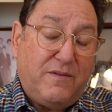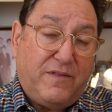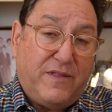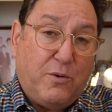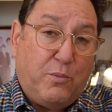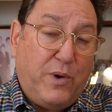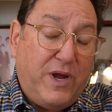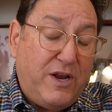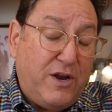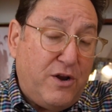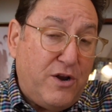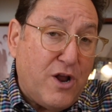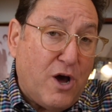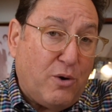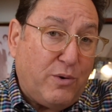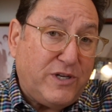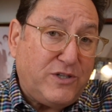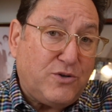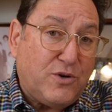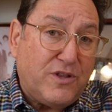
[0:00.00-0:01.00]
that we
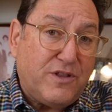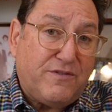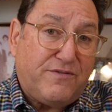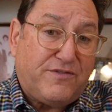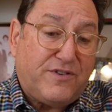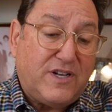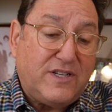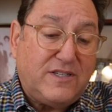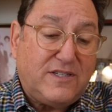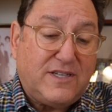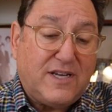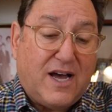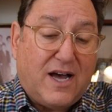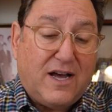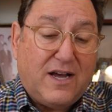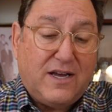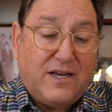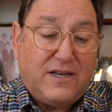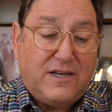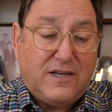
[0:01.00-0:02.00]
know is on the front
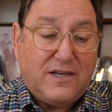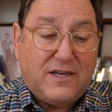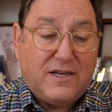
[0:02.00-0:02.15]
side.